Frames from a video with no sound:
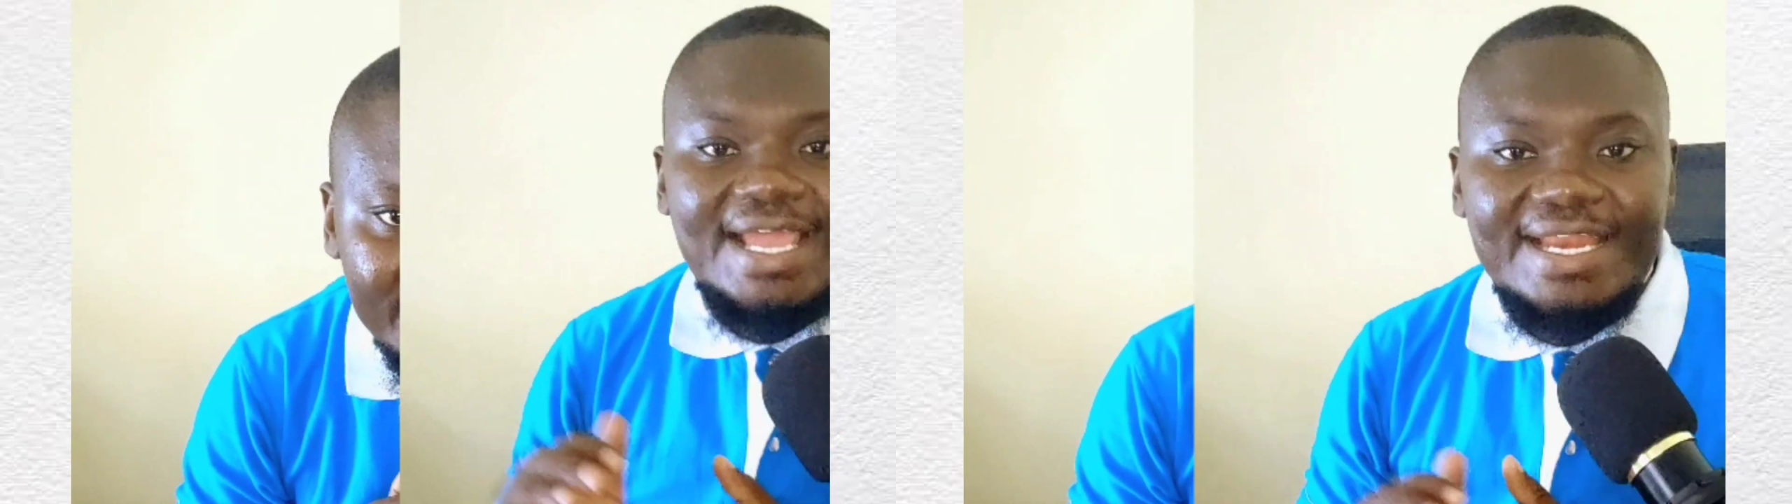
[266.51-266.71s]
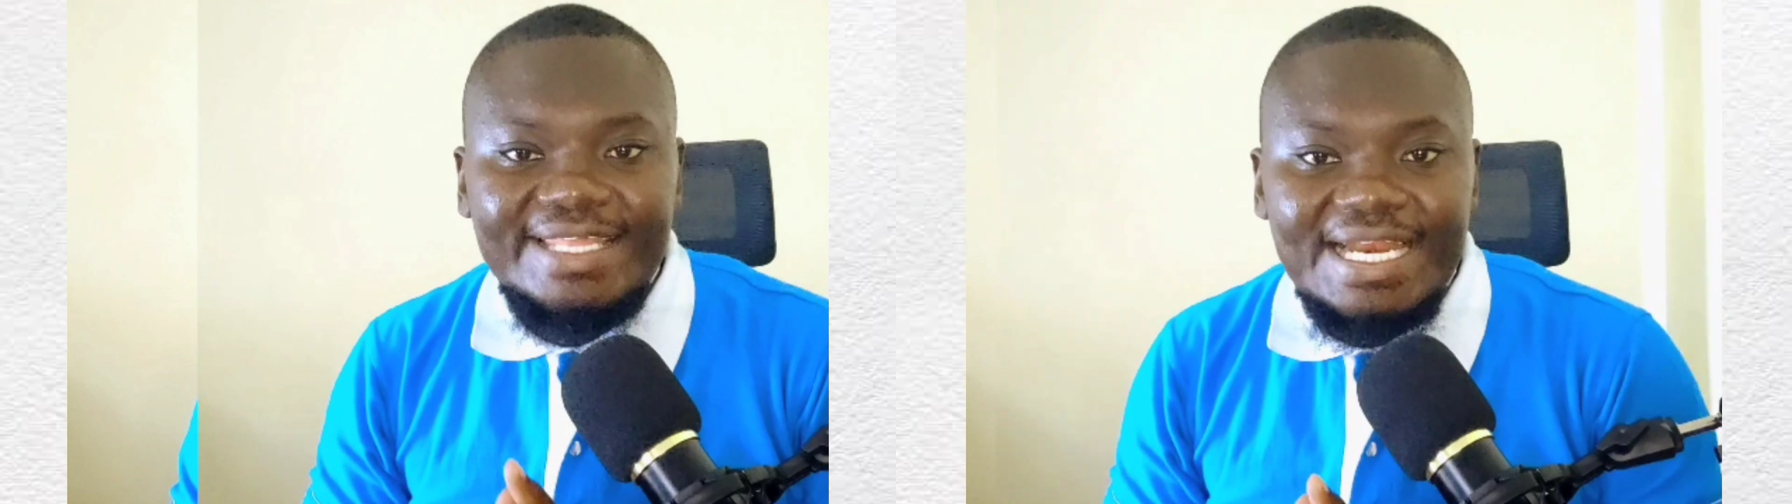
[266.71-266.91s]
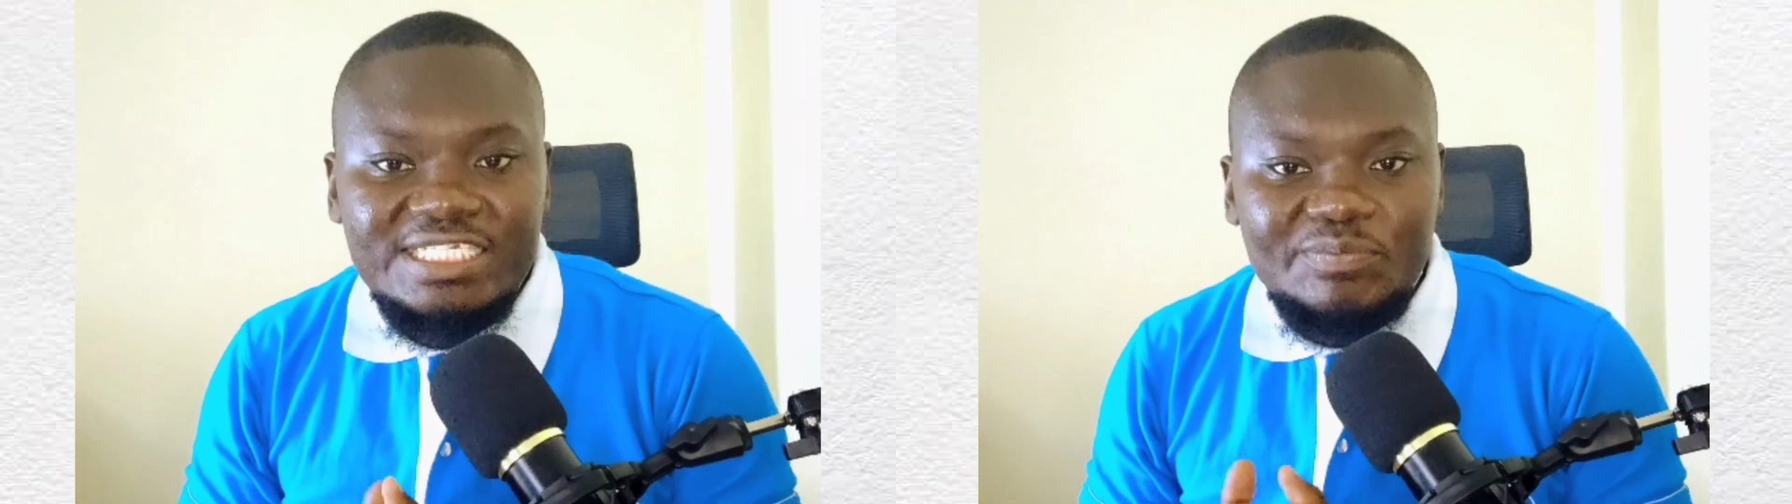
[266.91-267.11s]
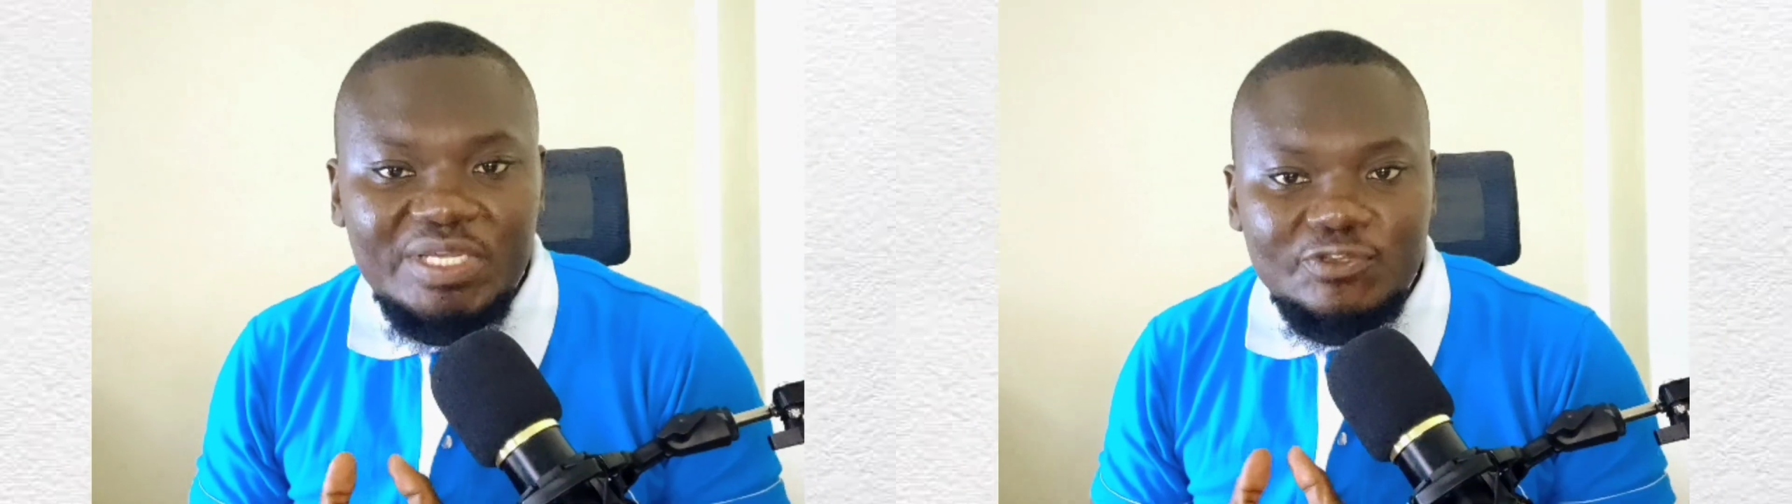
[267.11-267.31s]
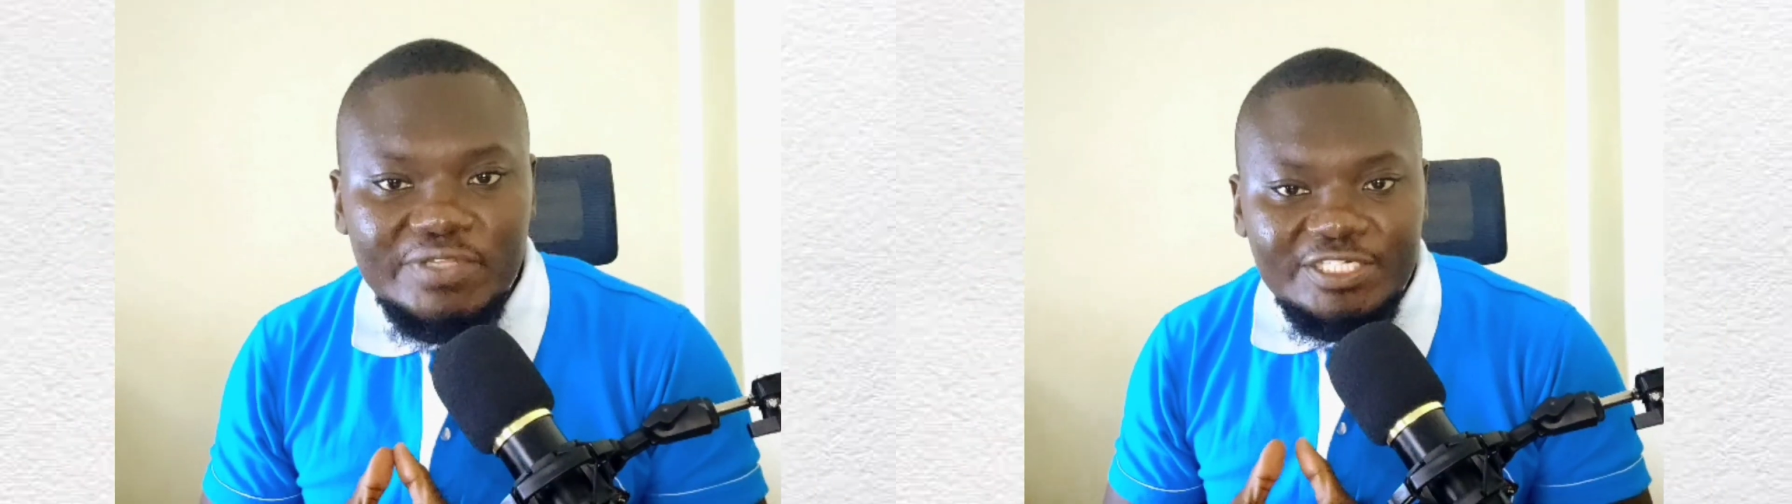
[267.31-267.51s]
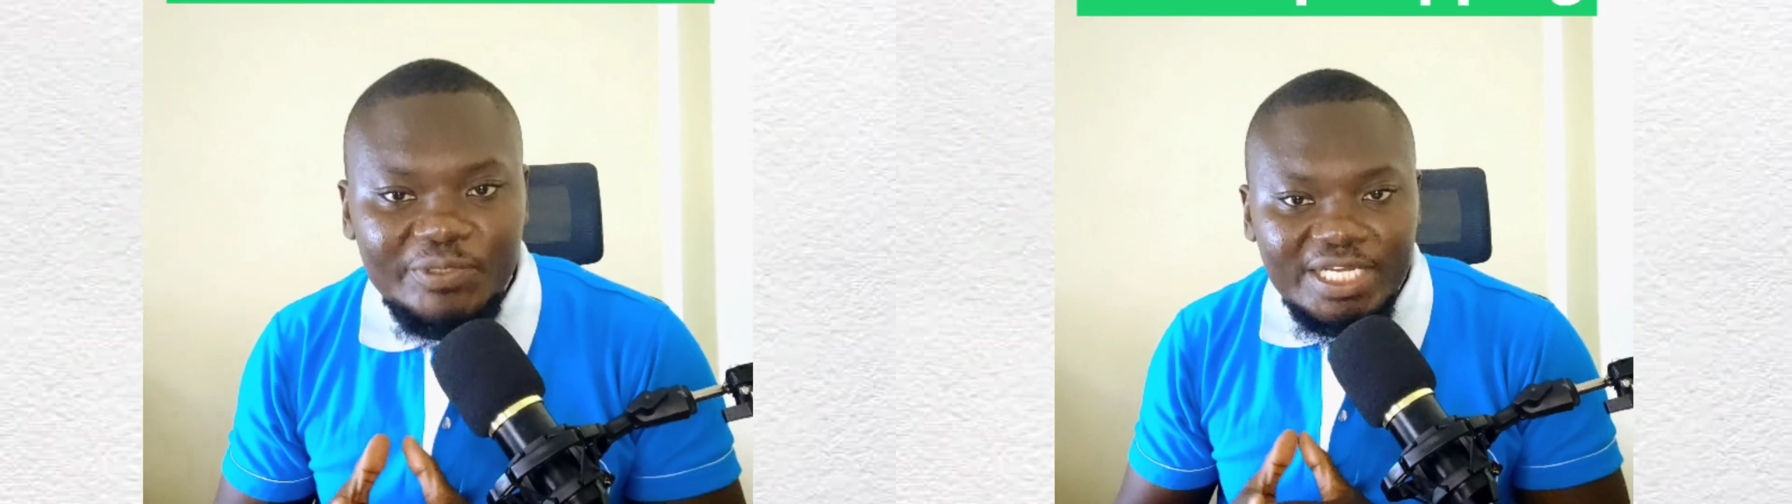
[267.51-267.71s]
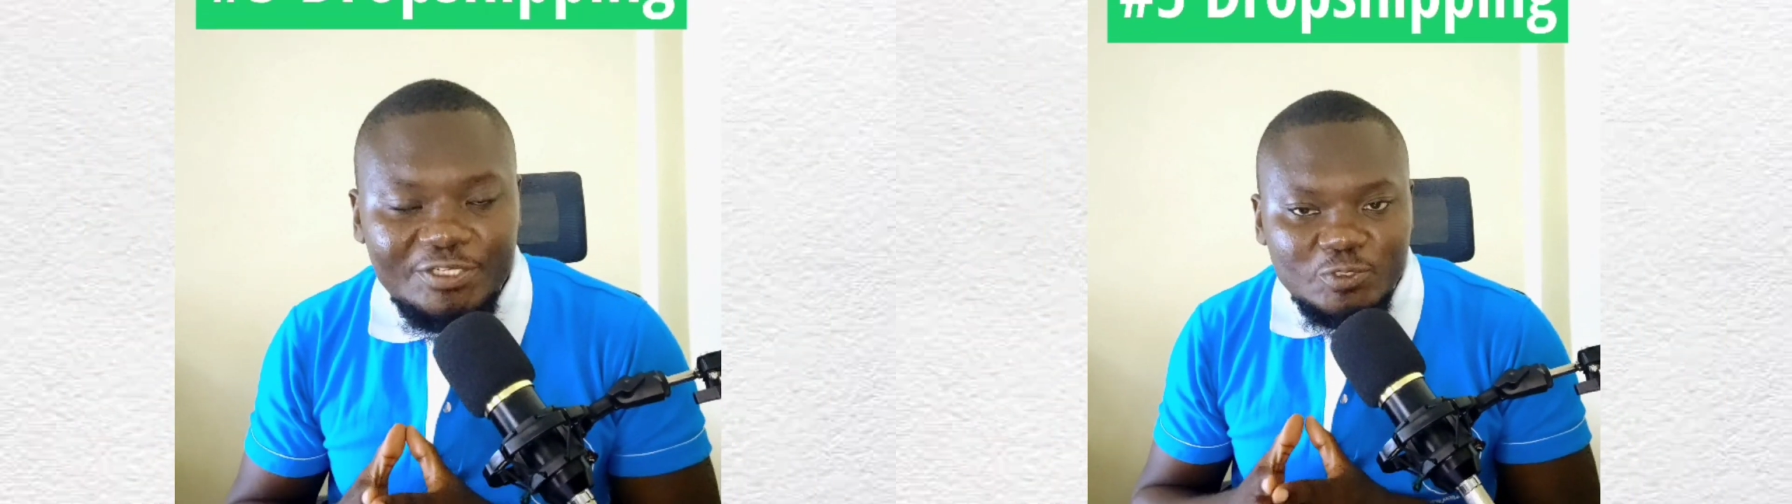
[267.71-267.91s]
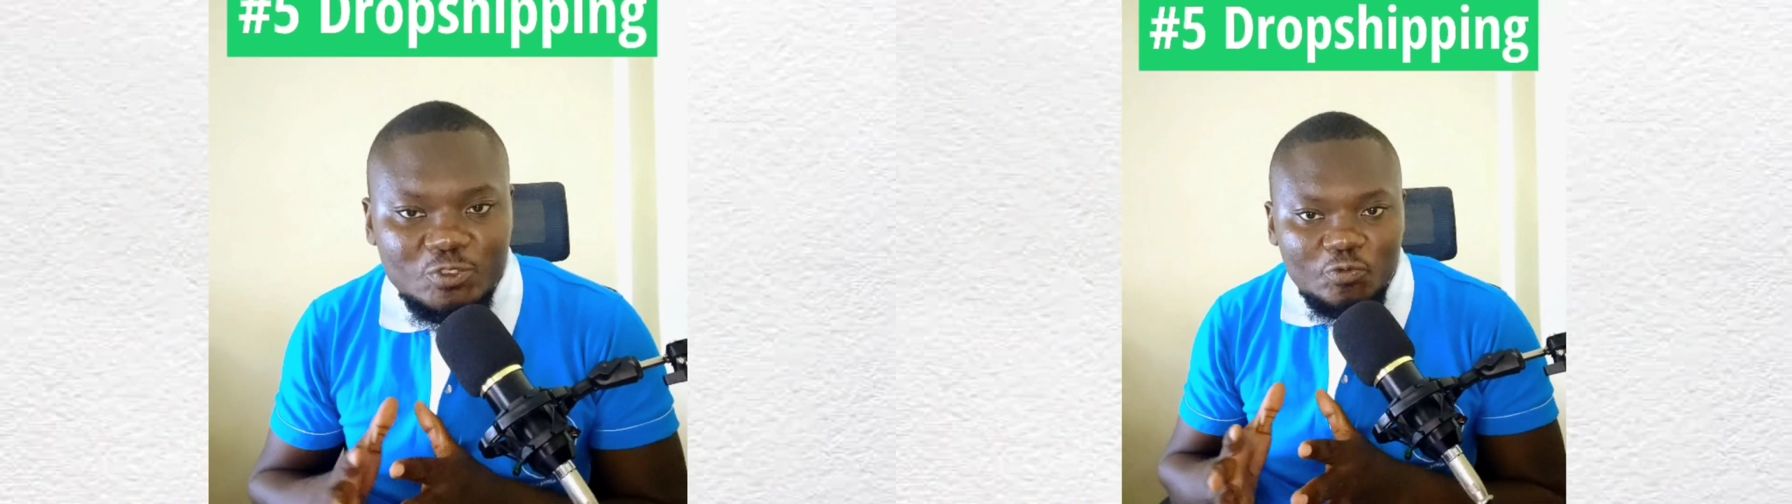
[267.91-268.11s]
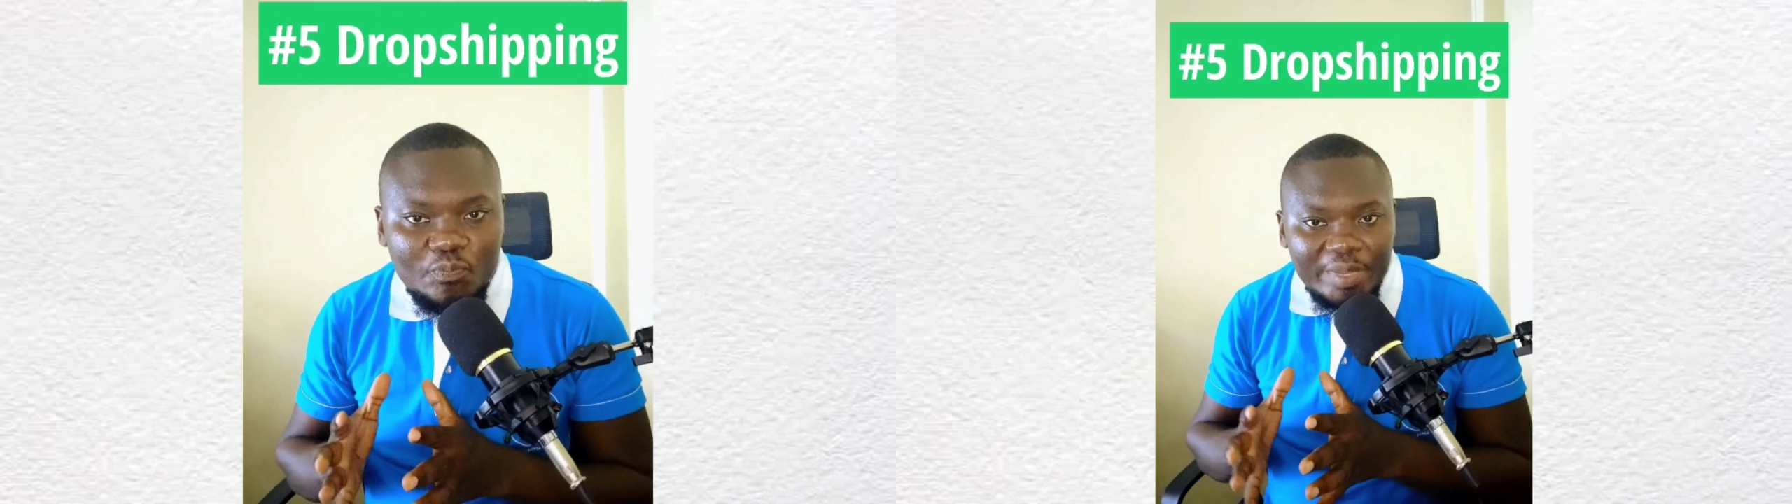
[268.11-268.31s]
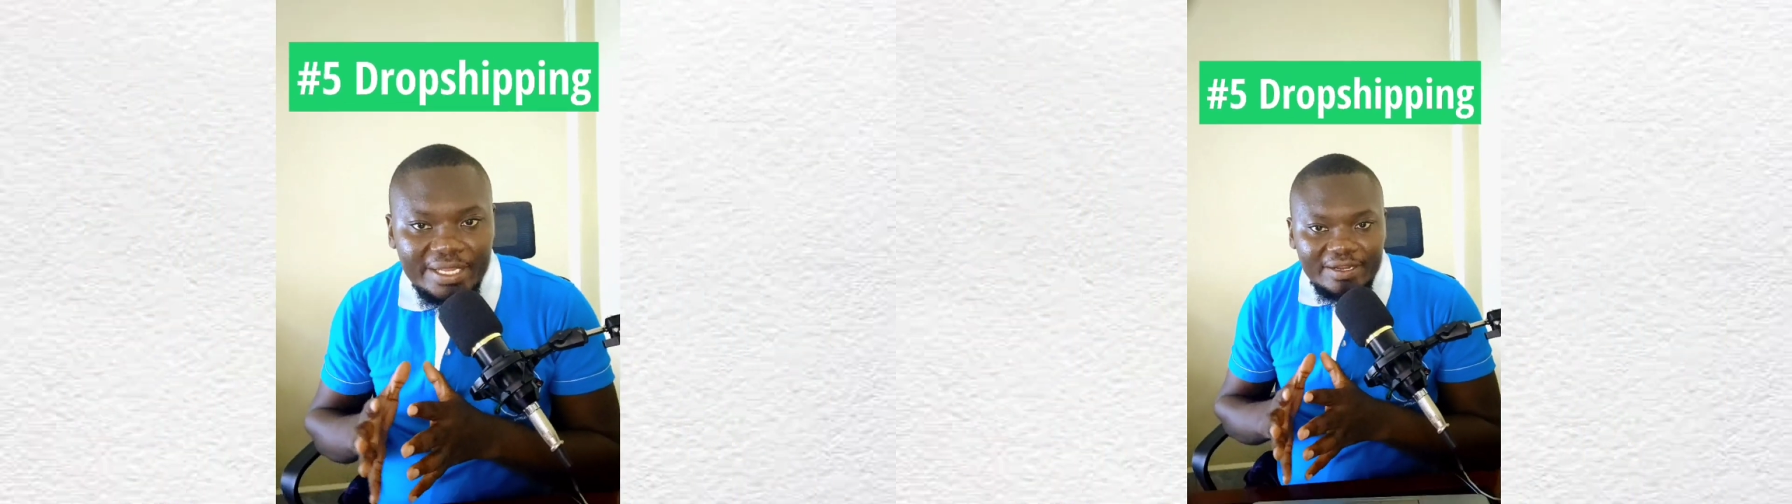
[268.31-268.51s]
And the last method that you can use to
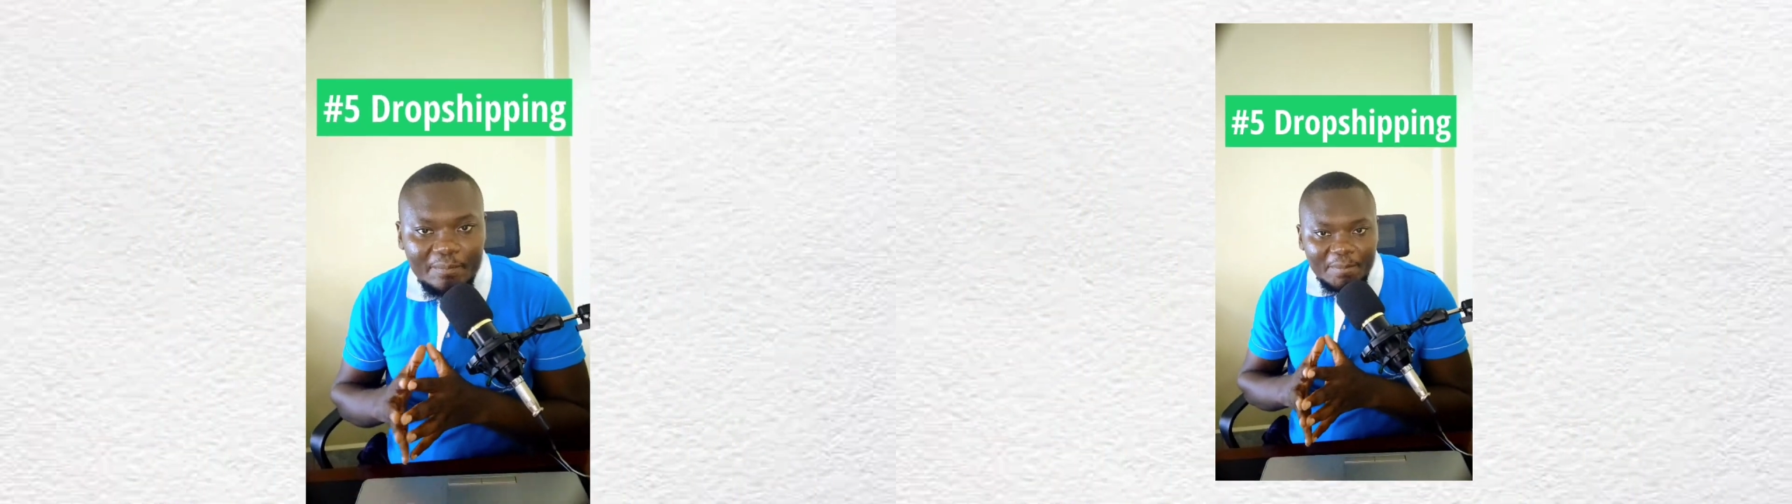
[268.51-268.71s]
make